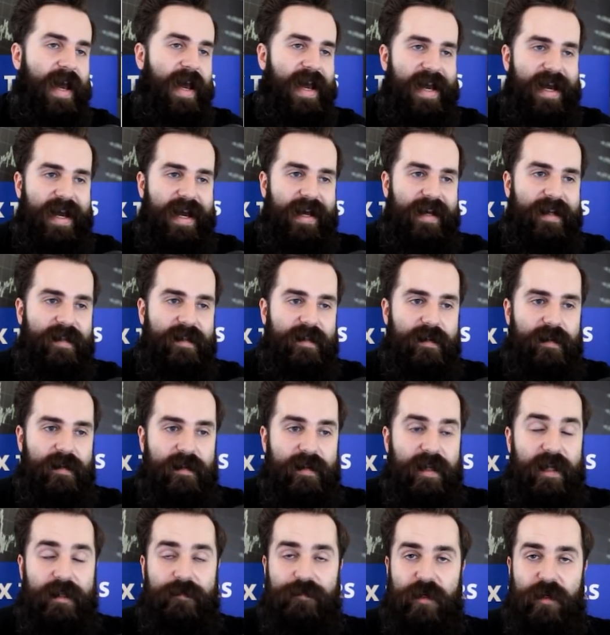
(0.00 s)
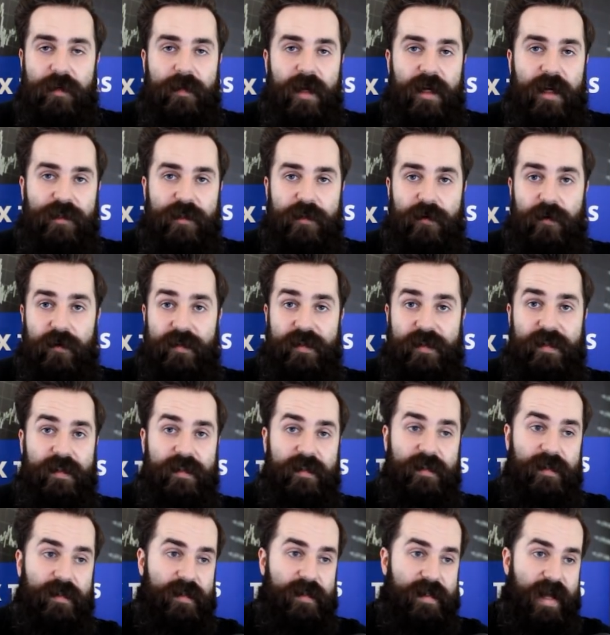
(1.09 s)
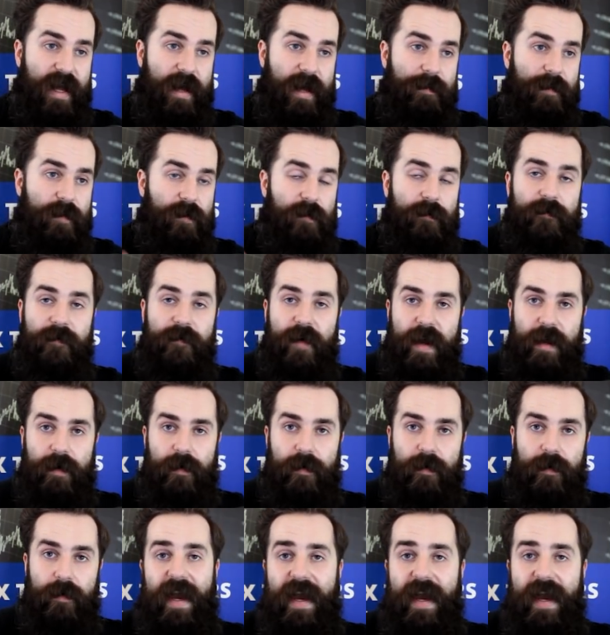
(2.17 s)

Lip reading: and that pretty much causes them to fail.